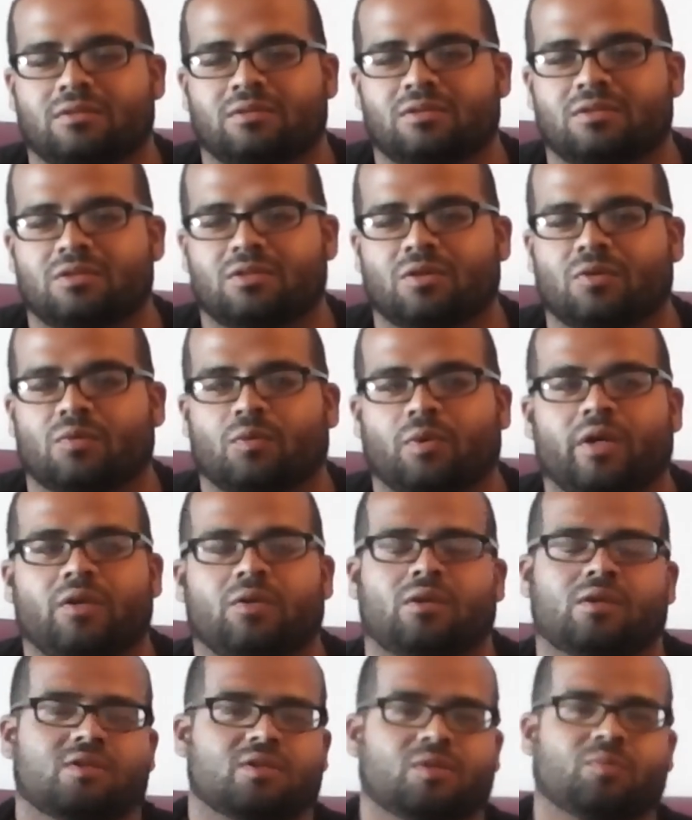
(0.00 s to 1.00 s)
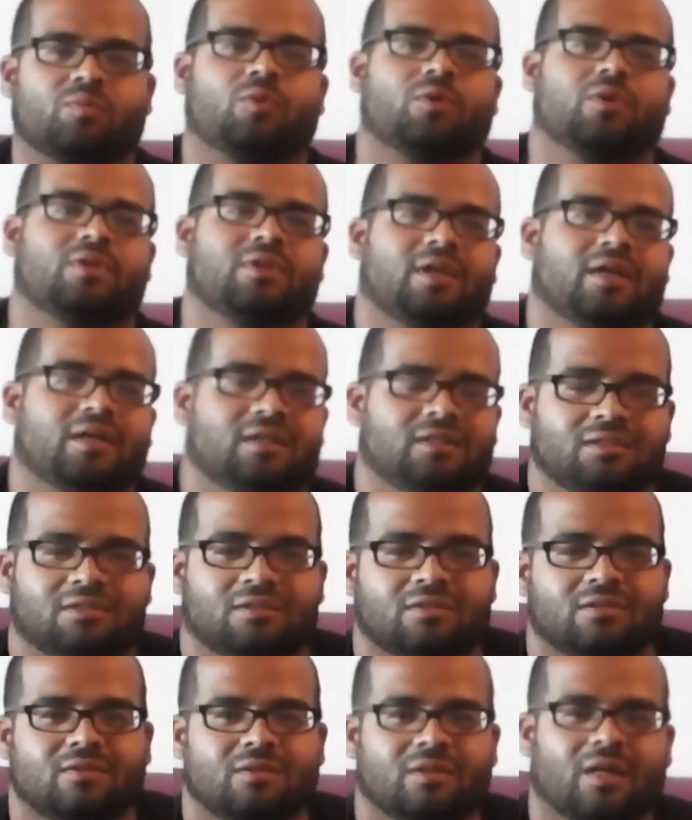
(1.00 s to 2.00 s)
There's no way you could support
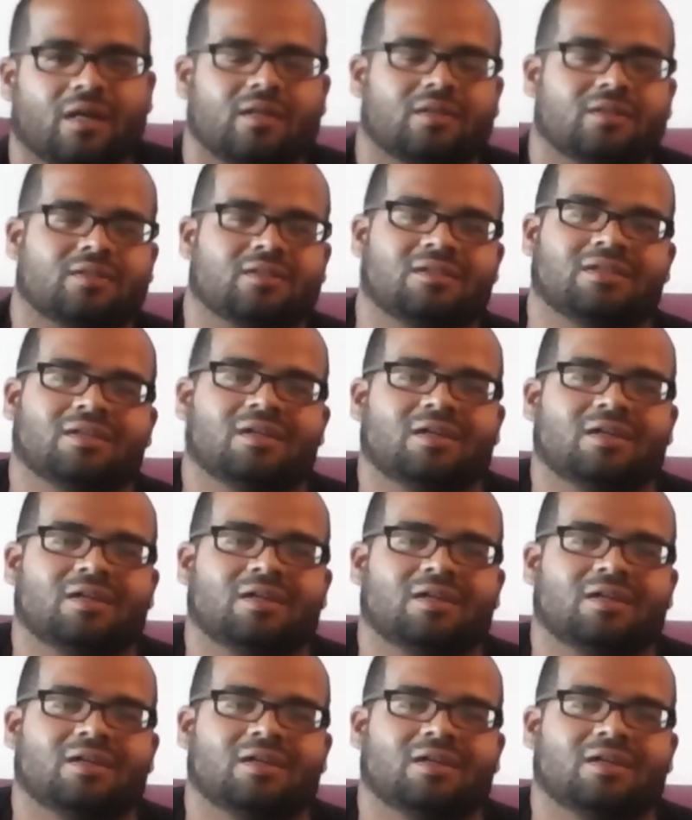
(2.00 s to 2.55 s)
that. You gotta,